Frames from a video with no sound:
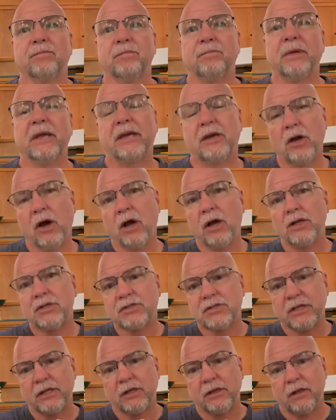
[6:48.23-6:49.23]

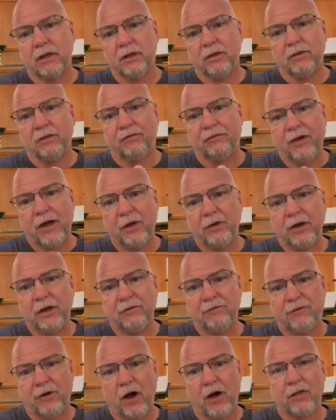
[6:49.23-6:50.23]
Because the
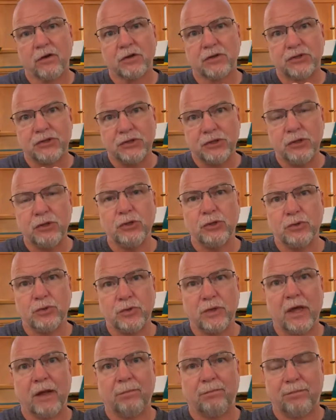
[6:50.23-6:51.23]
founding fathers
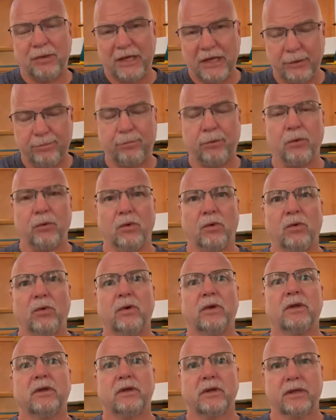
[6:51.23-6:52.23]
knew that
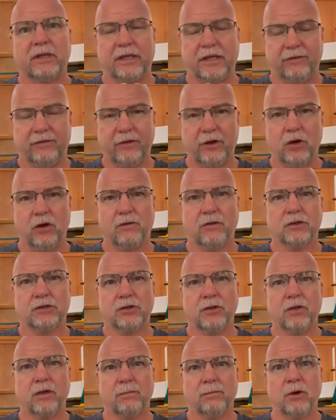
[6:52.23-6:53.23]
people given over
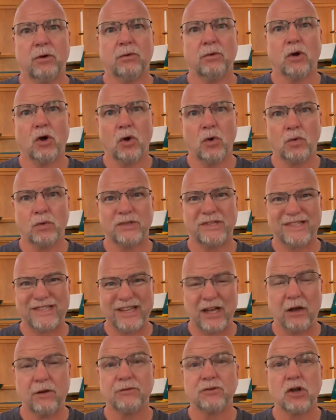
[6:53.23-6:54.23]
to their own
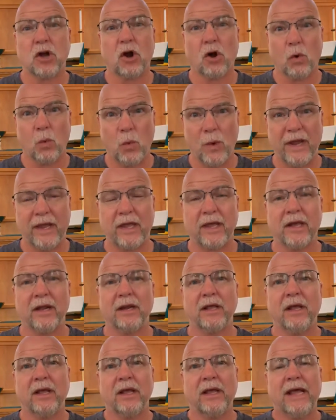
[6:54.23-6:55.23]
selves are
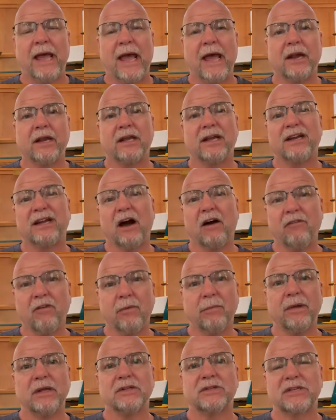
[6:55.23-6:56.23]
wicked, and
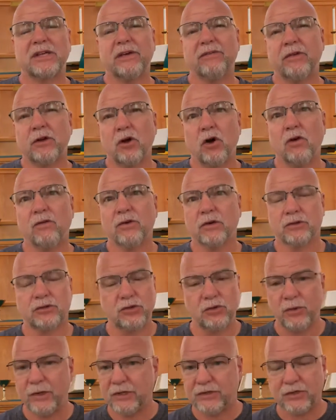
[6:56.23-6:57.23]
governments given over
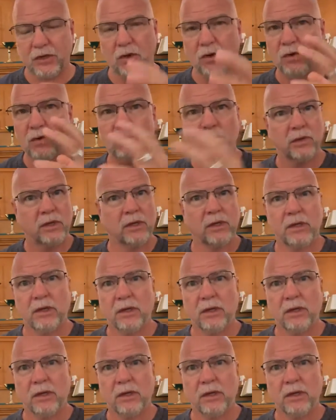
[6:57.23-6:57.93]
to its own